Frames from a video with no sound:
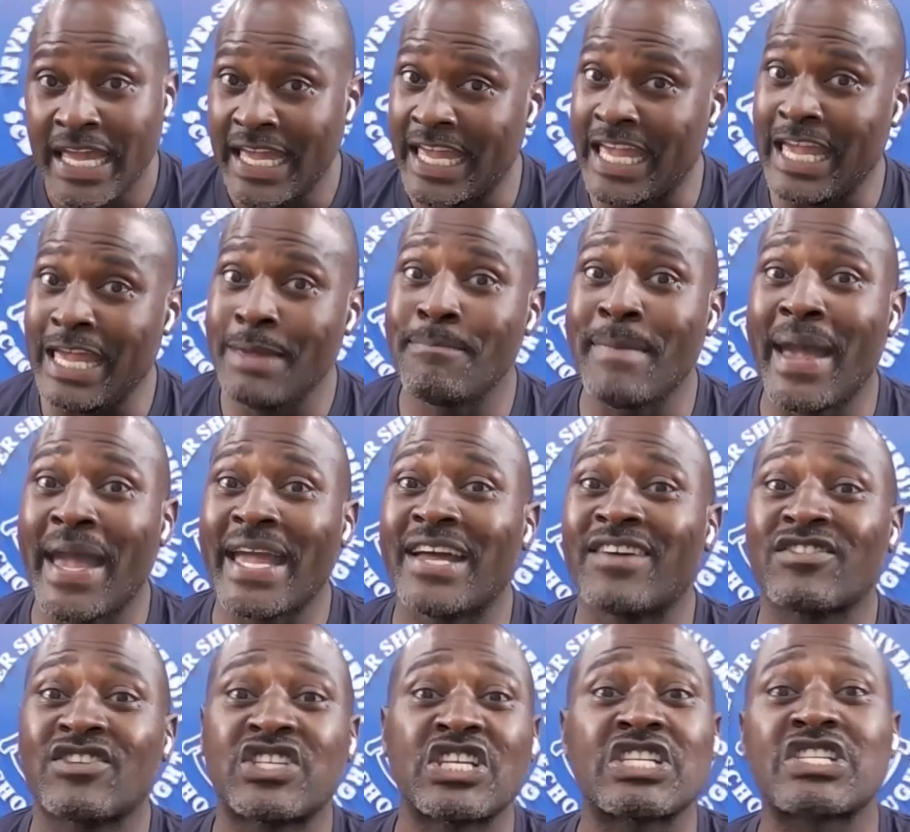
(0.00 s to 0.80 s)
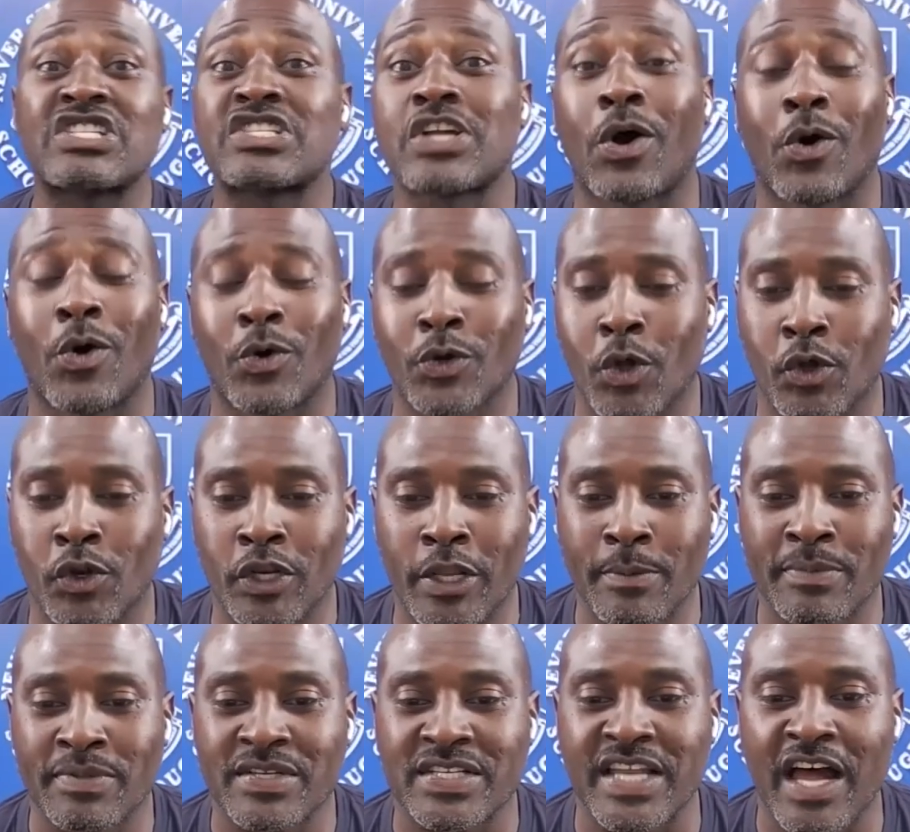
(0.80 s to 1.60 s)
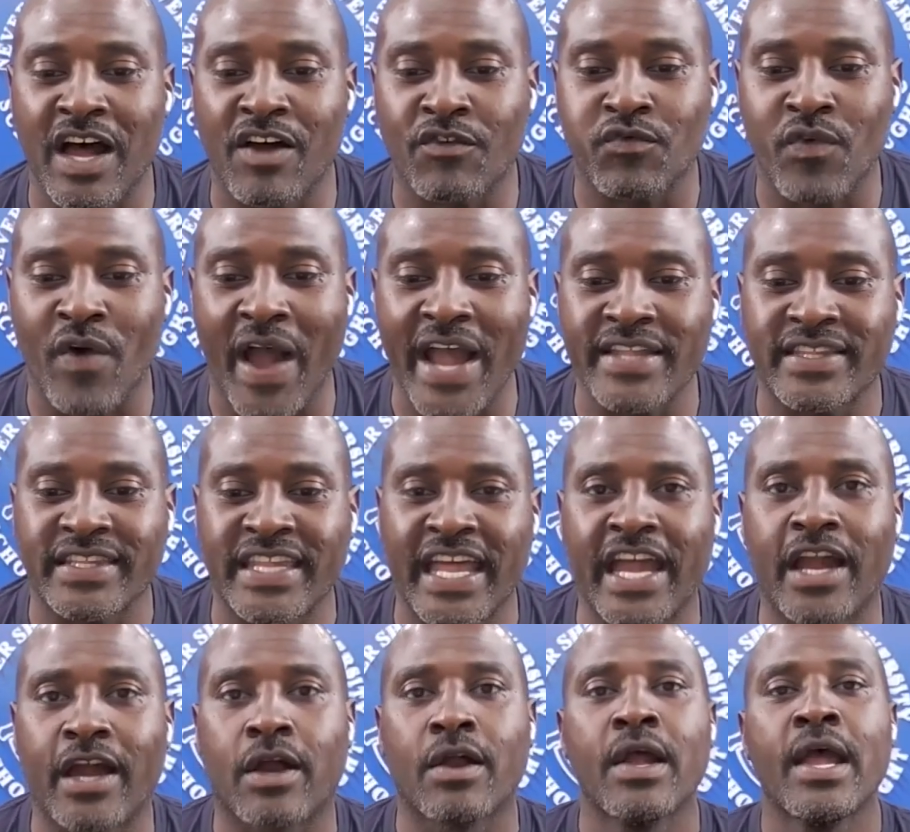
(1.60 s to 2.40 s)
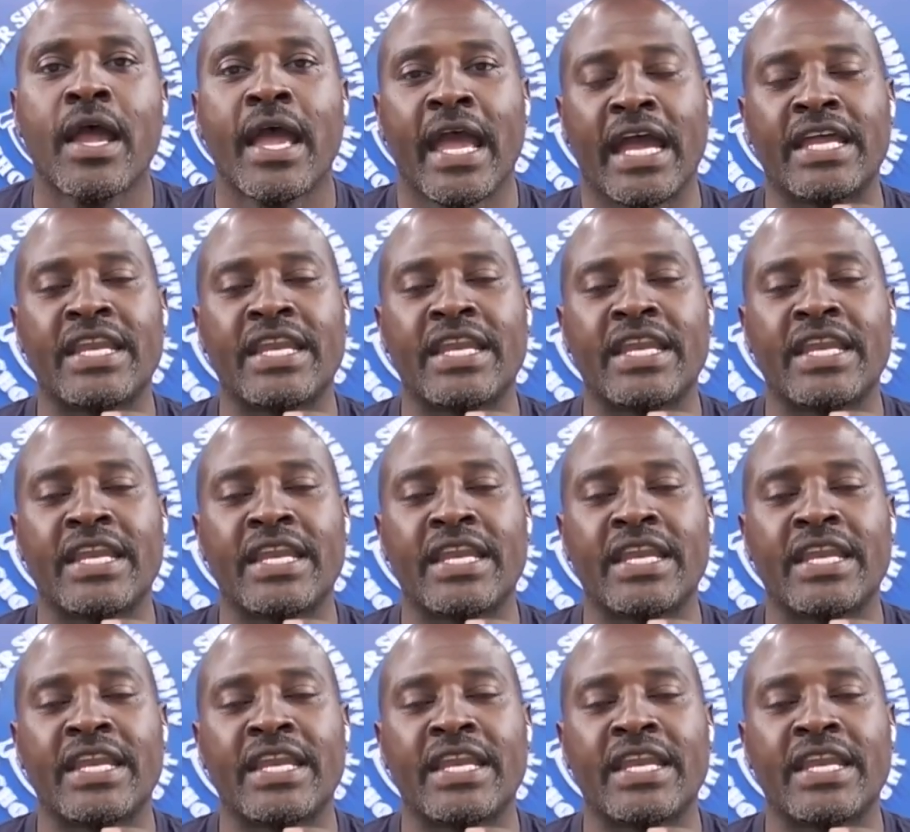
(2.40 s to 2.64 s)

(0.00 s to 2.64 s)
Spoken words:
He may have just told on himself right there.